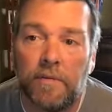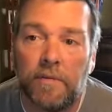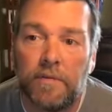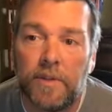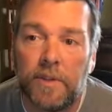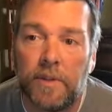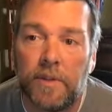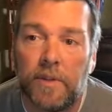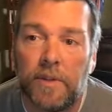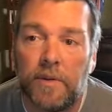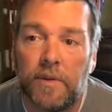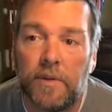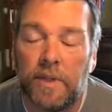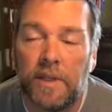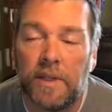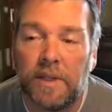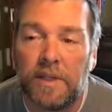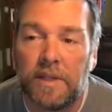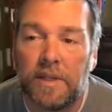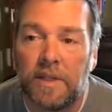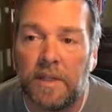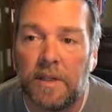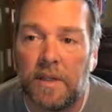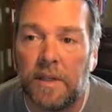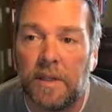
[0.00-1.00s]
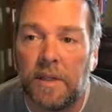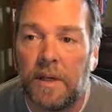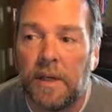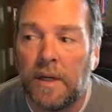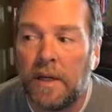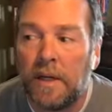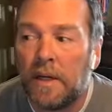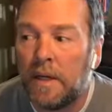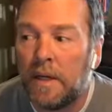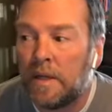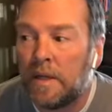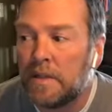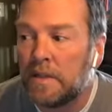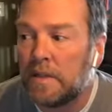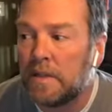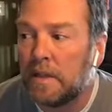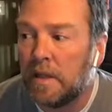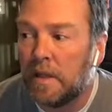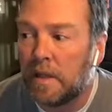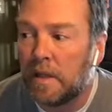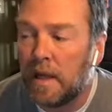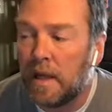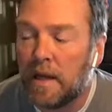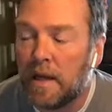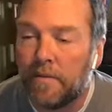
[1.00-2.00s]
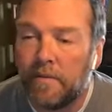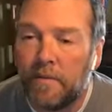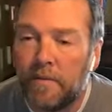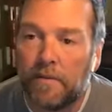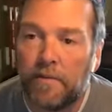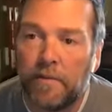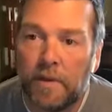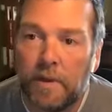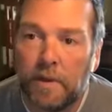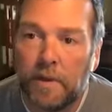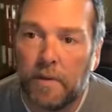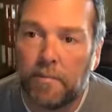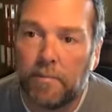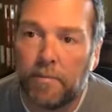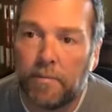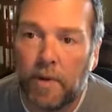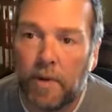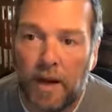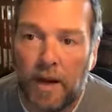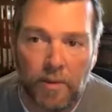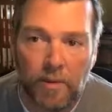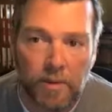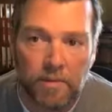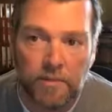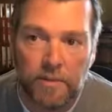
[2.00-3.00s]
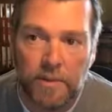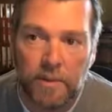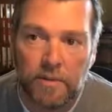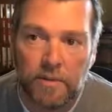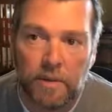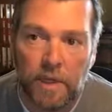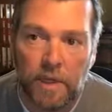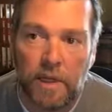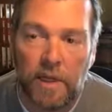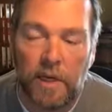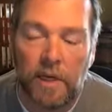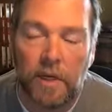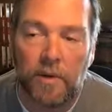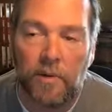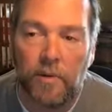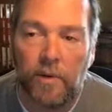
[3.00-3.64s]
So you get to see a lot of different problems uh,